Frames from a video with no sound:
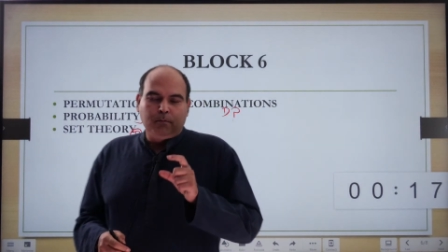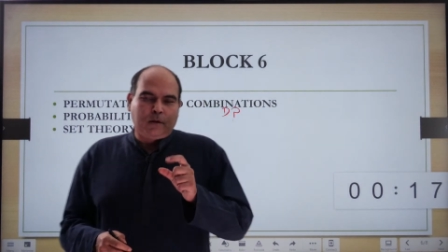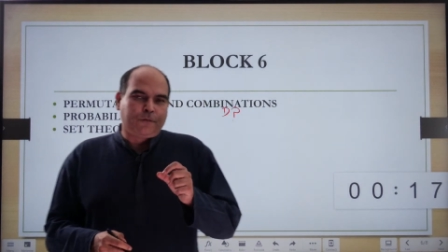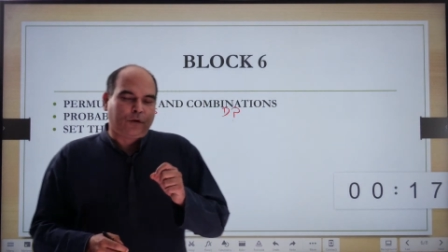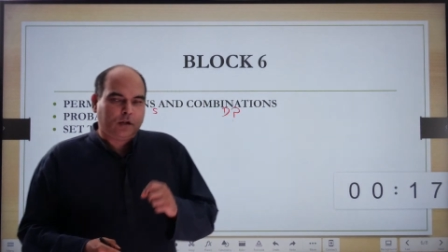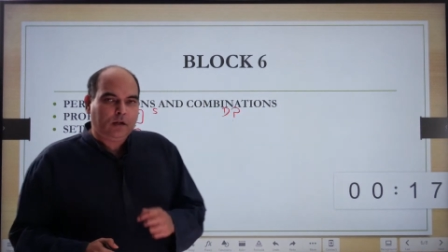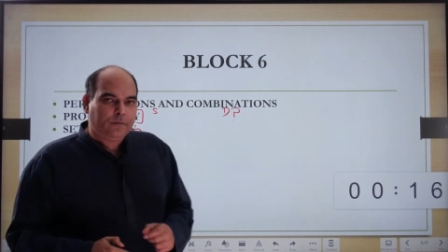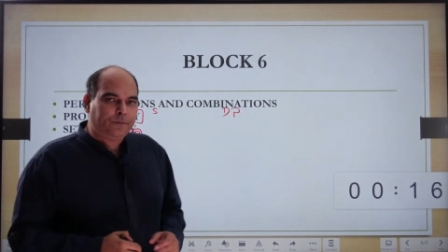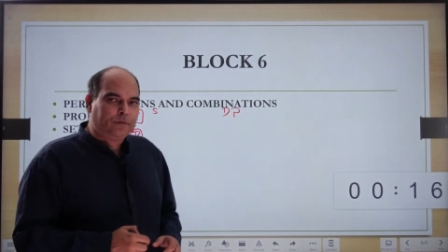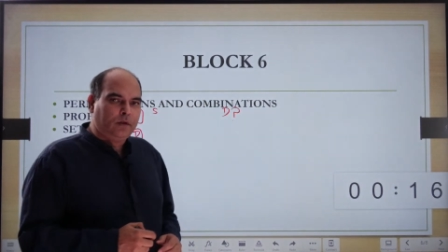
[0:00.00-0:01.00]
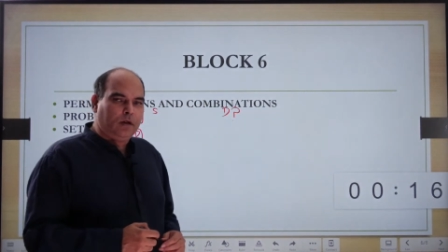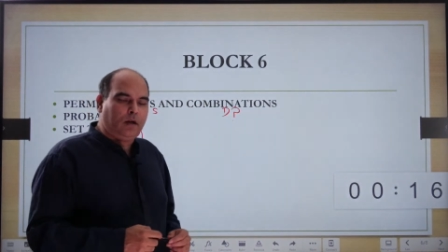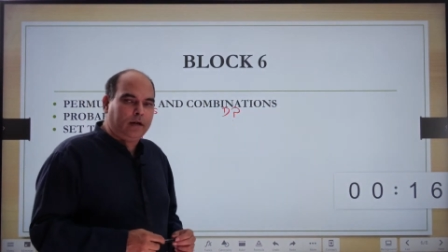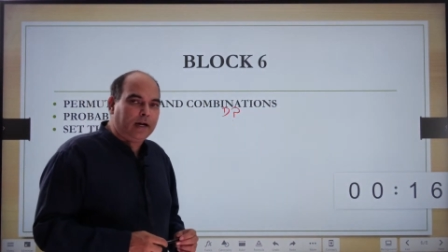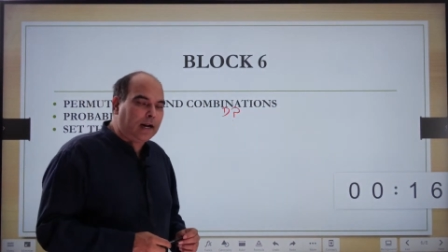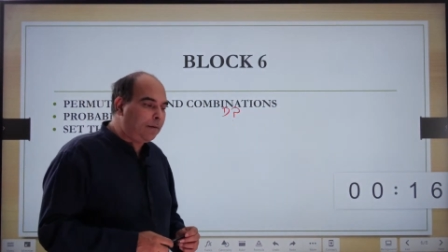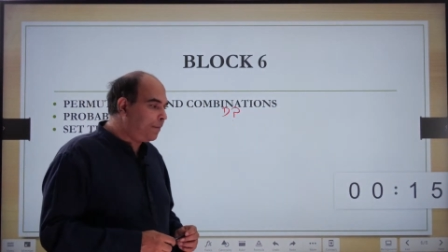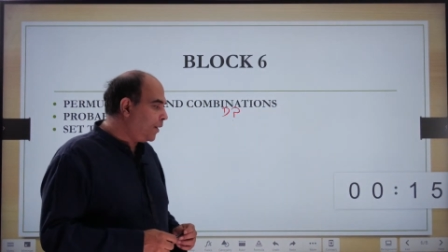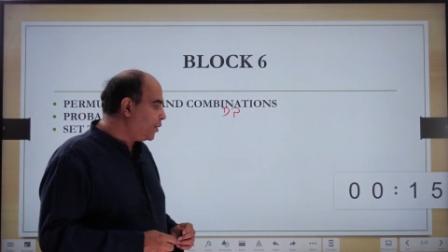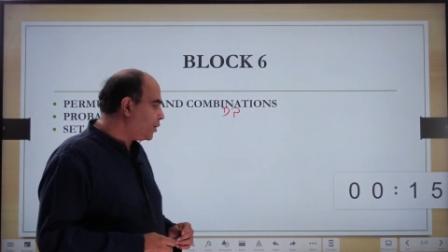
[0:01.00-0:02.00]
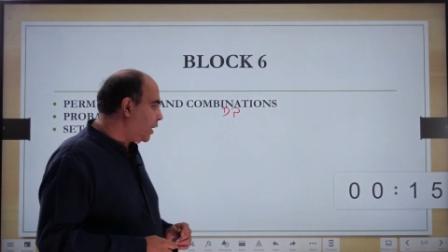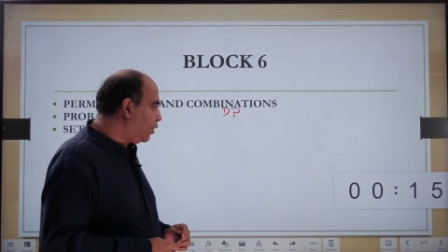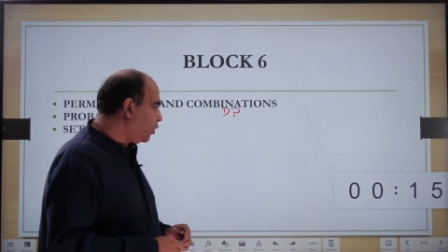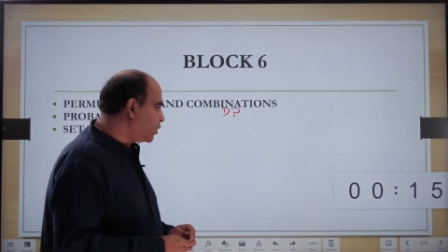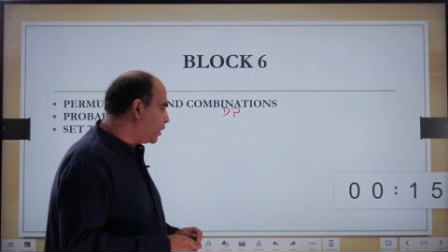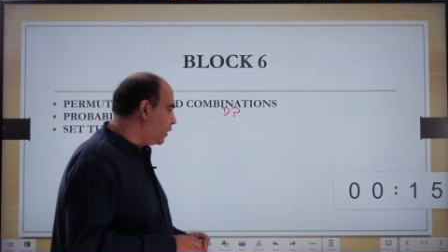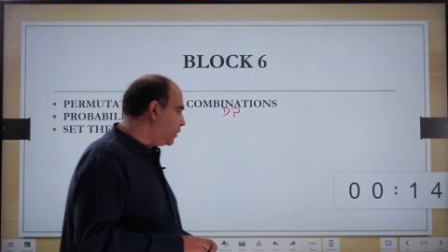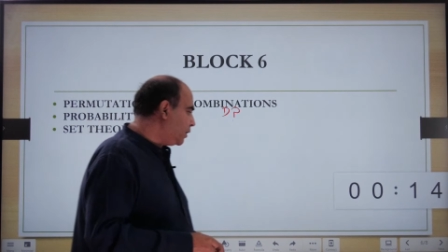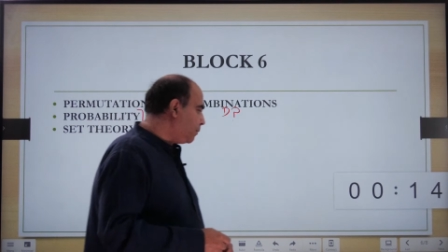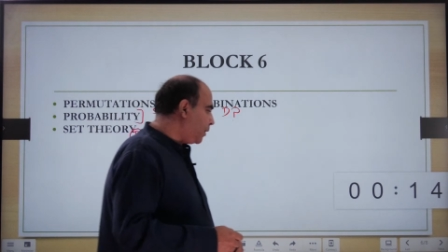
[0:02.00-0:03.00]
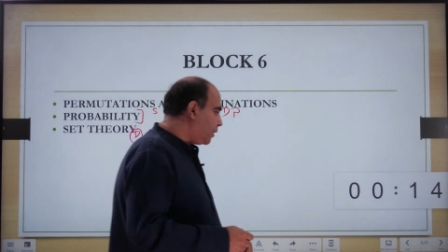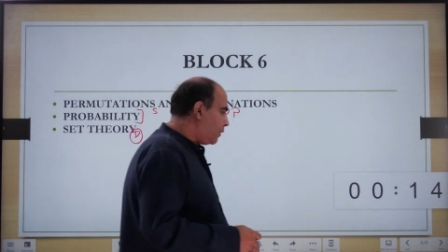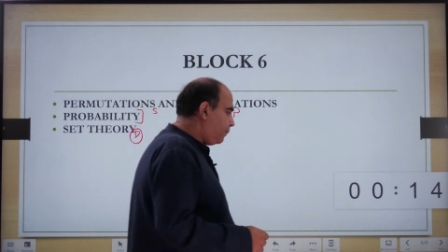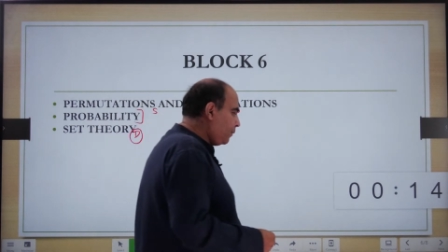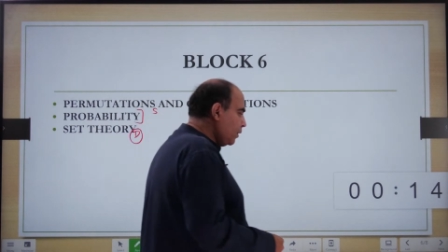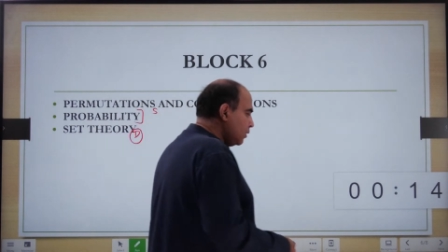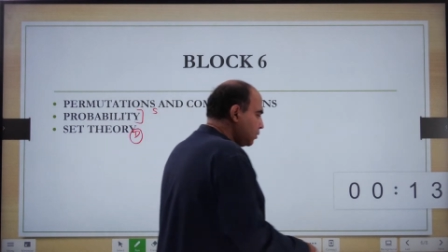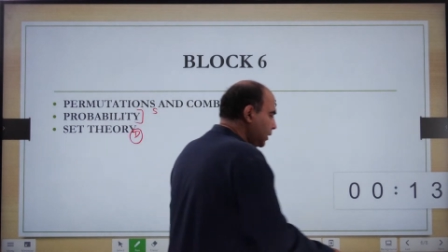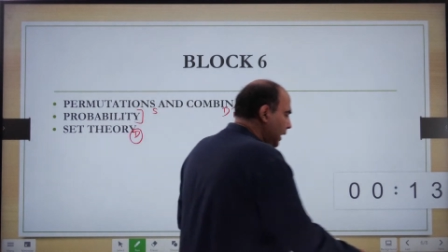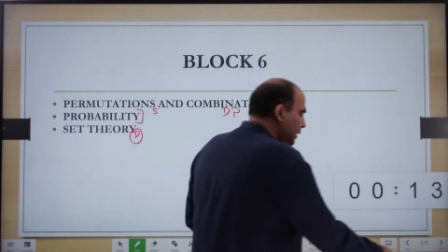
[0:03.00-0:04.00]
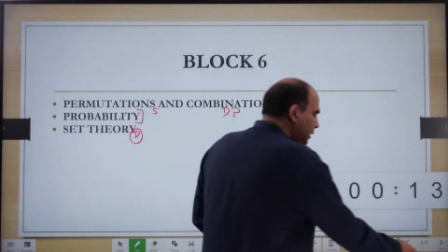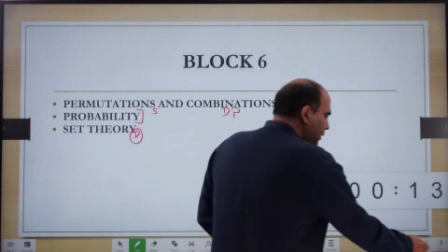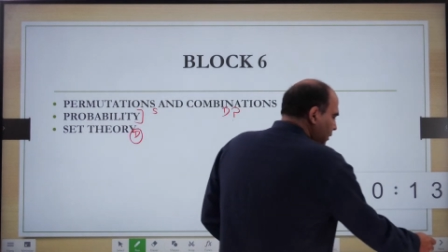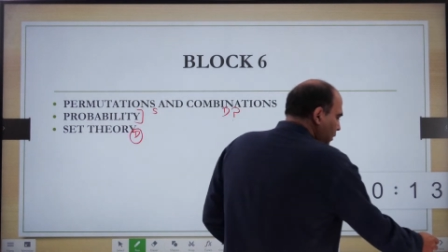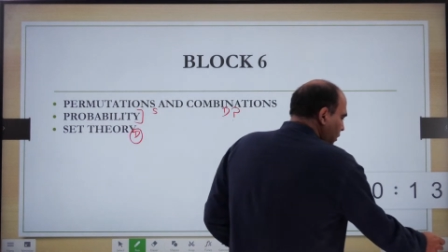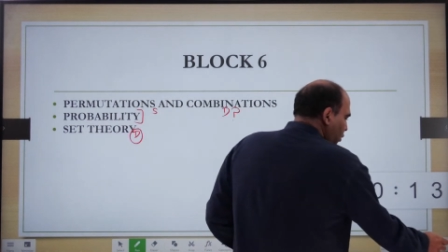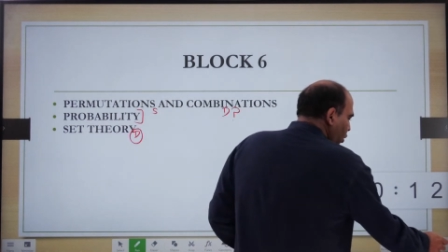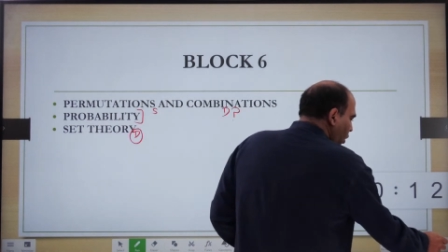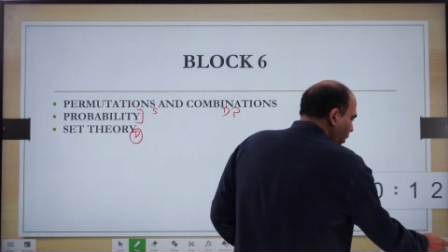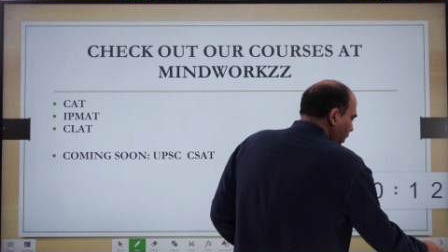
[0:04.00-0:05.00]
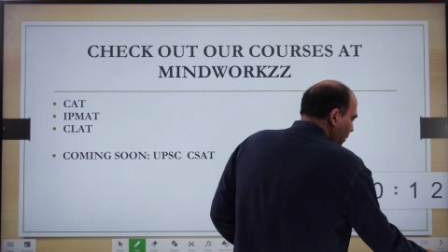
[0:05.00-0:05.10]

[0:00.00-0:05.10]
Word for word: but for the uh, data interpretation and logical reasoning part. So that's uh, your